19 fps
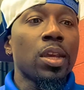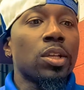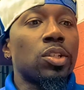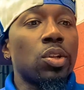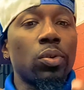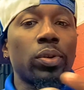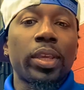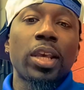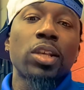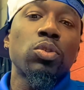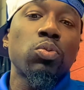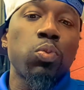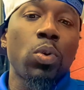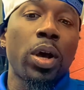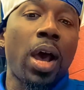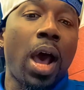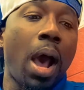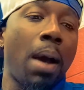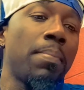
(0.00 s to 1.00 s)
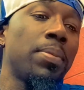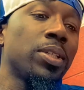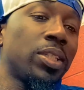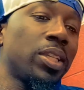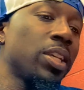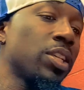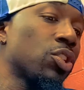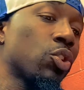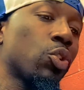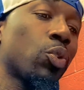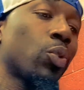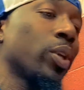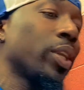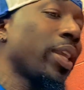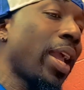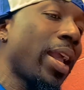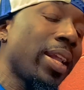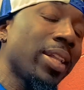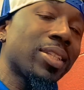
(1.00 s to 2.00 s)
So guess what? I'ma just
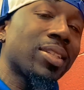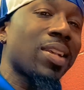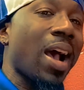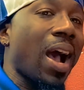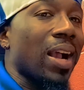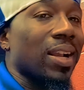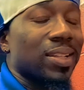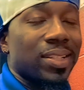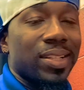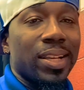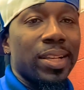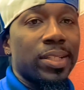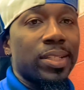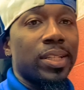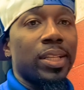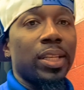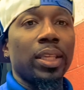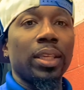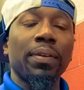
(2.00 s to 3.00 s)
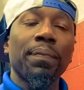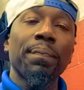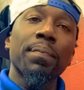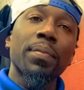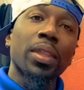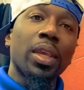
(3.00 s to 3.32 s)
create toxicity